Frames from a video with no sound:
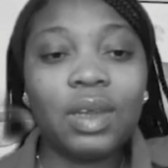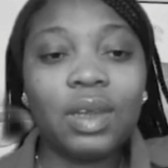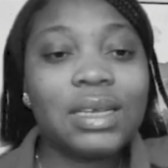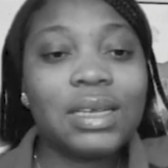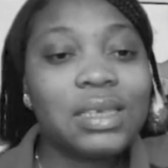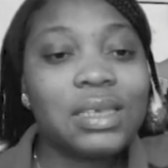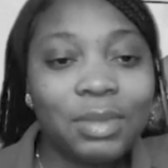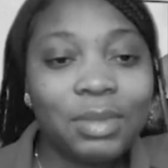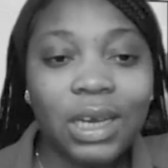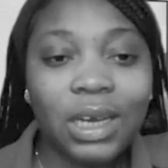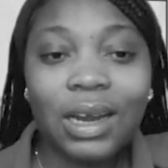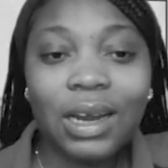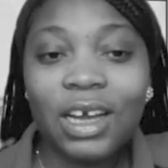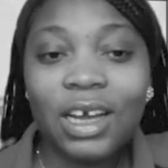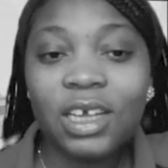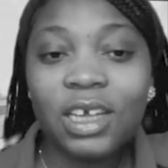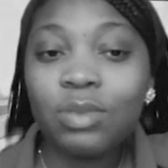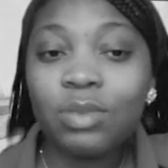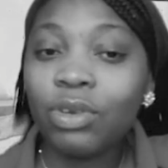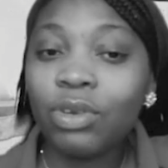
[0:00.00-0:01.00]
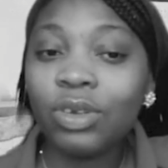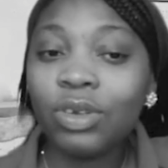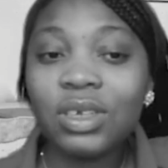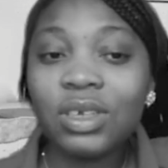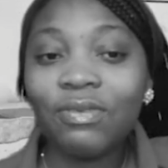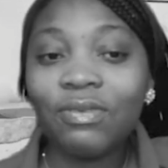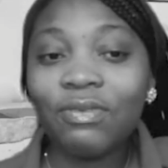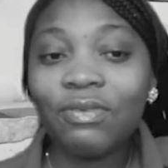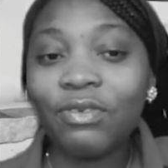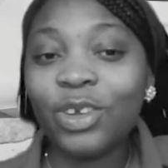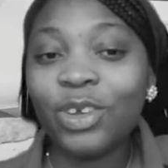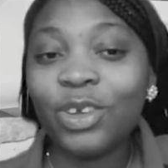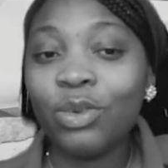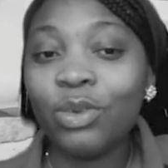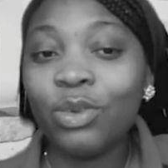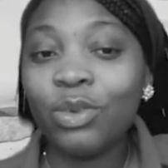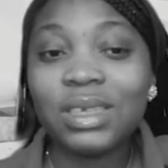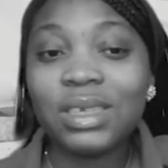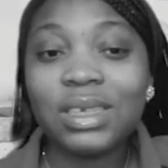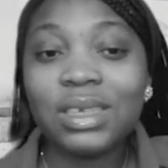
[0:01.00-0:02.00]
The same China is producing for
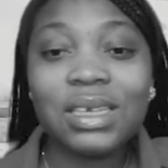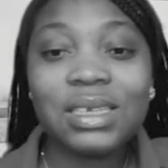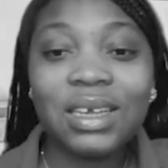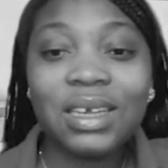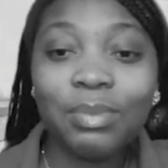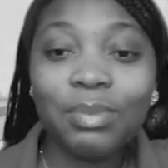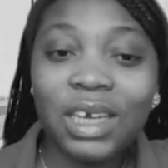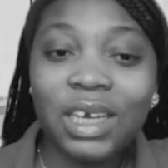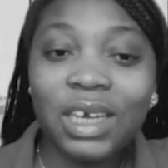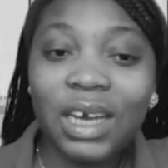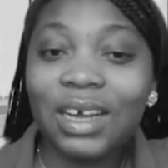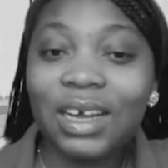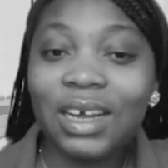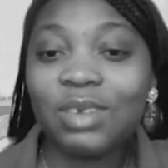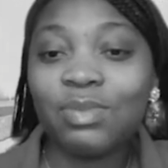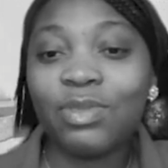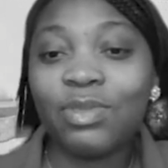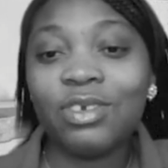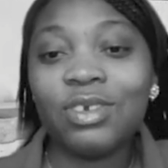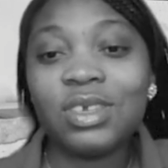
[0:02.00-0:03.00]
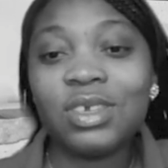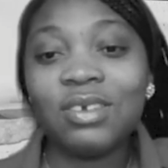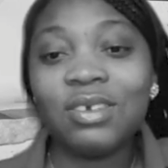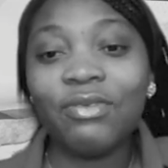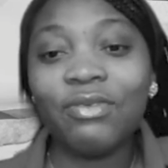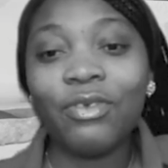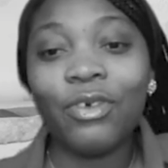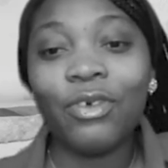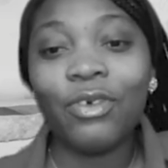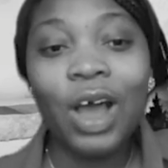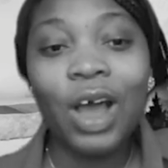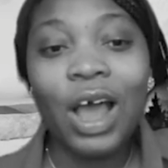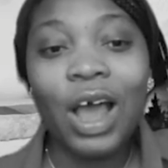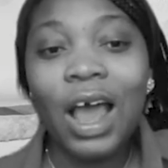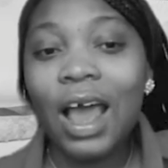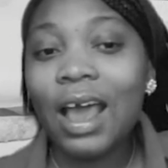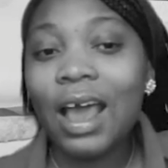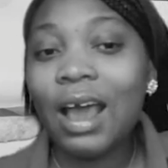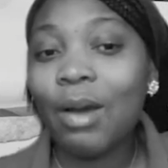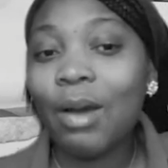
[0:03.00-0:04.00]
US. The same China is producing for
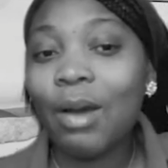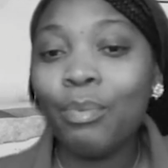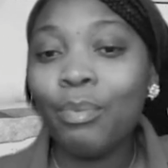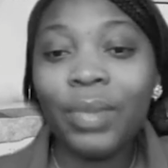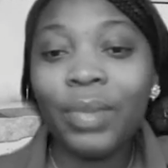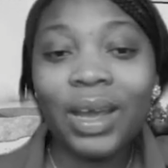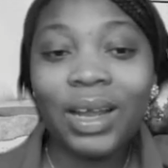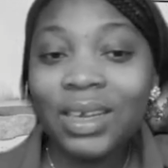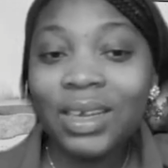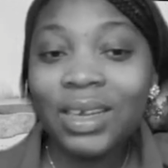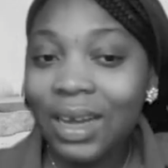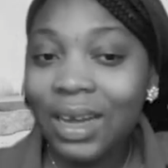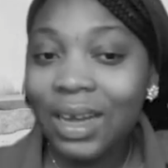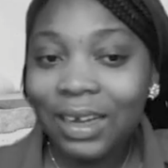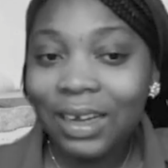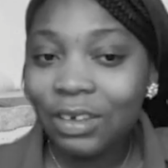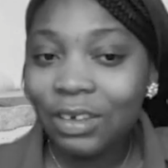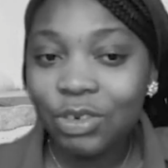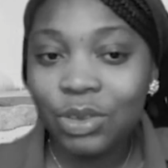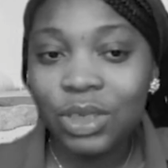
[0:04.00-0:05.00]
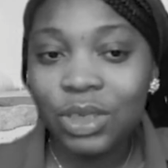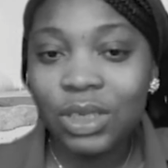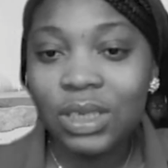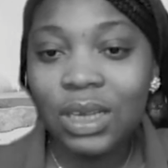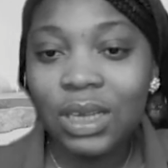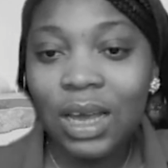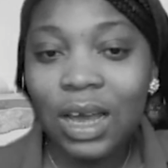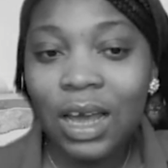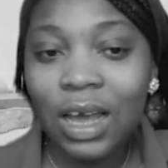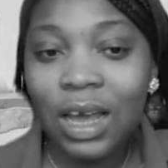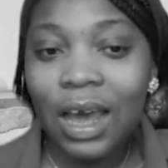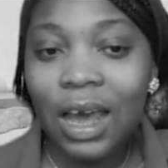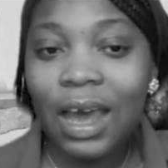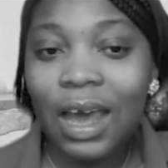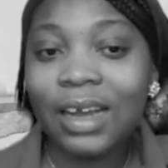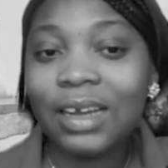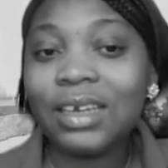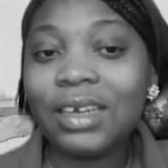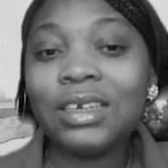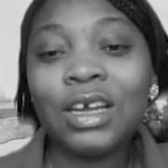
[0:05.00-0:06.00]
many countries.
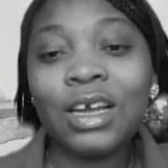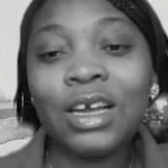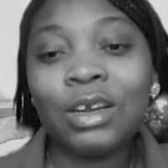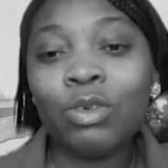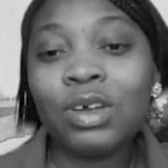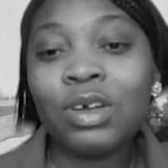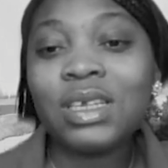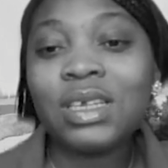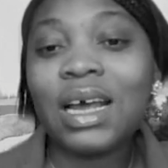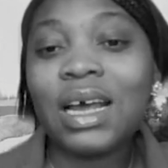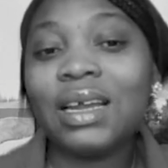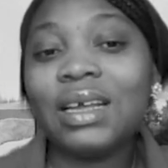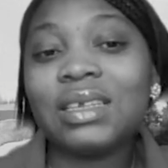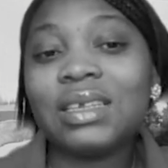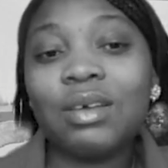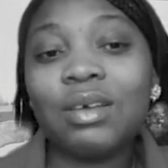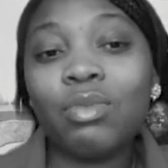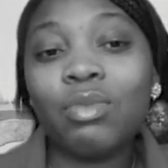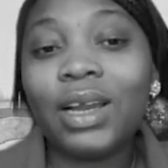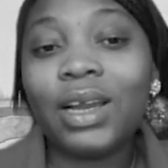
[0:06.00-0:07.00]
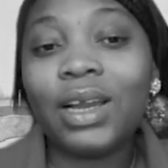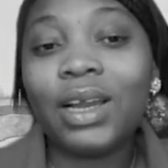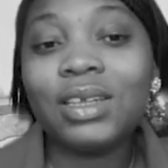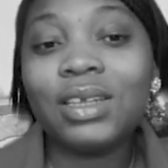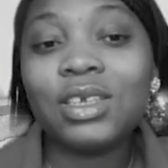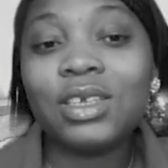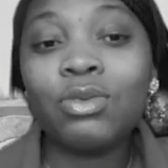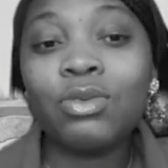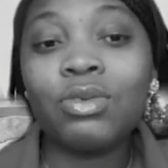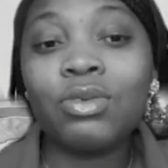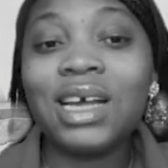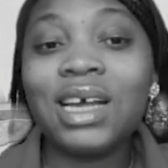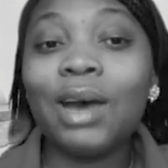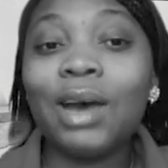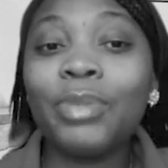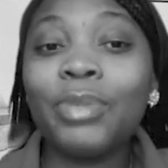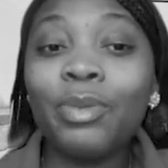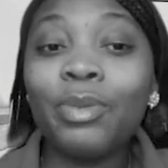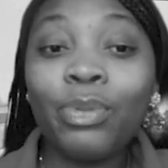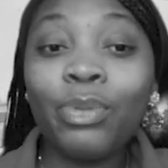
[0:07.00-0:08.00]
And those are the same quality goods that
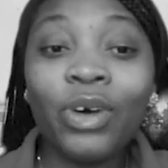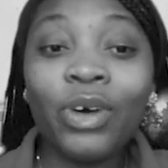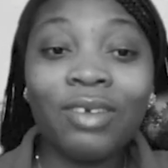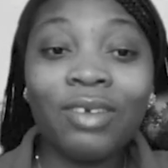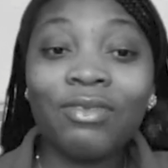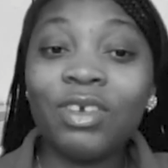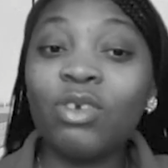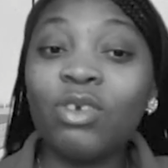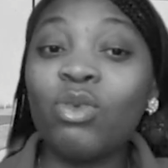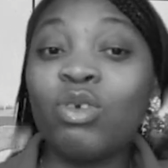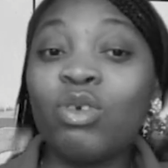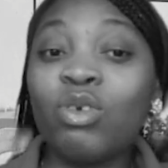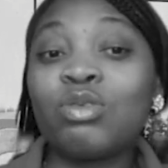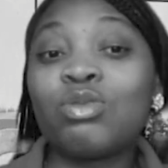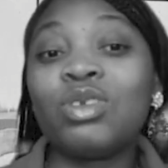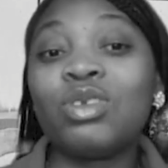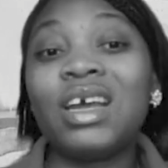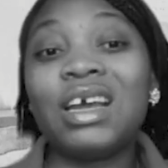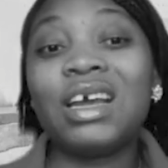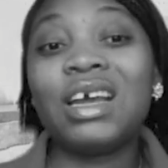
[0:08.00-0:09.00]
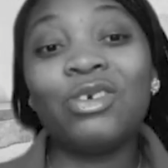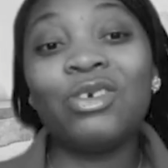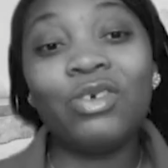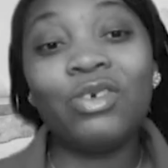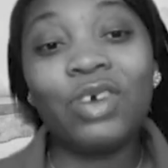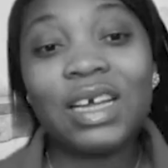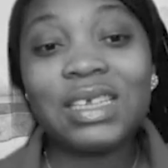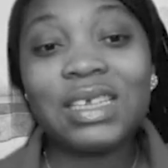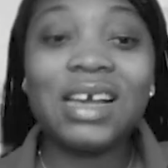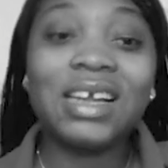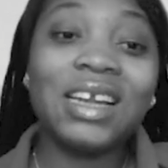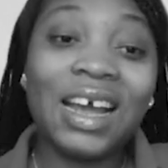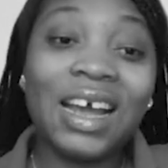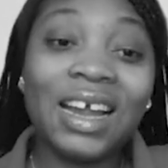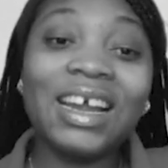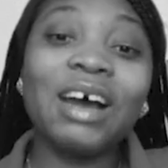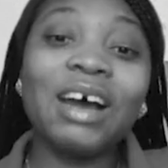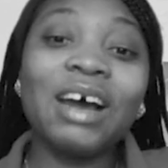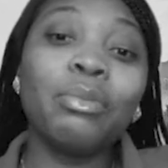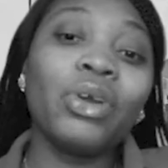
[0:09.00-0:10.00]
people even go to the US and end
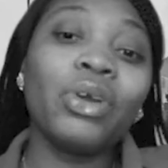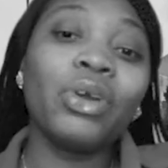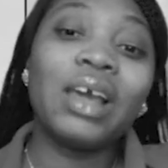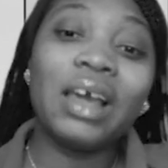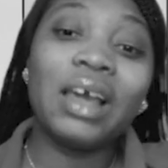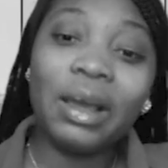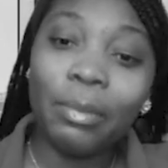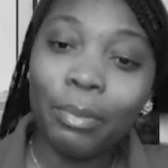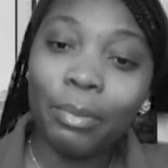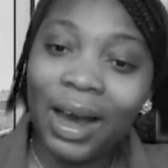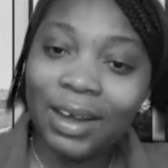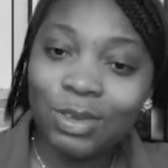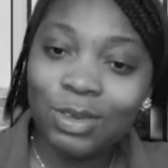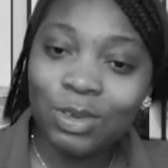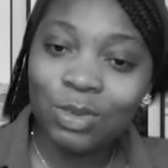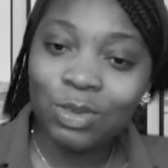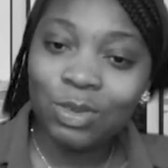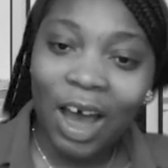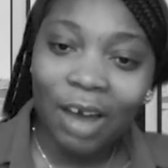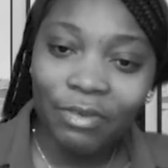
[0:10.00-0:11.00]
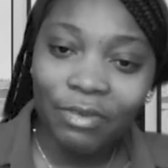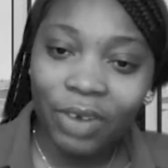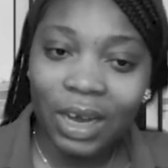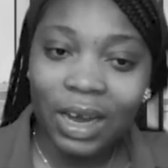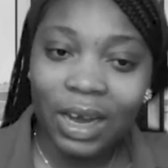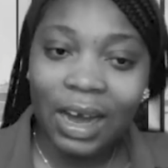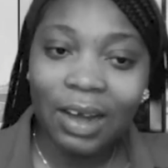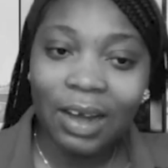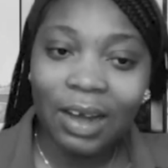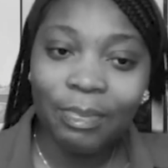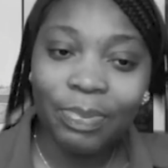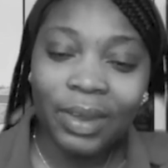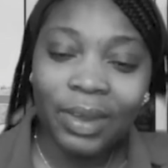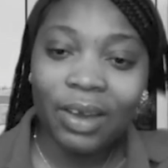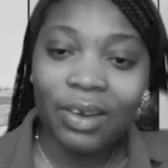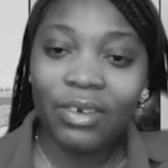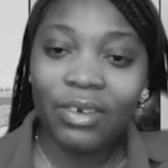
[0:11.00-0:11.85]
up bringing back to Africa. Right?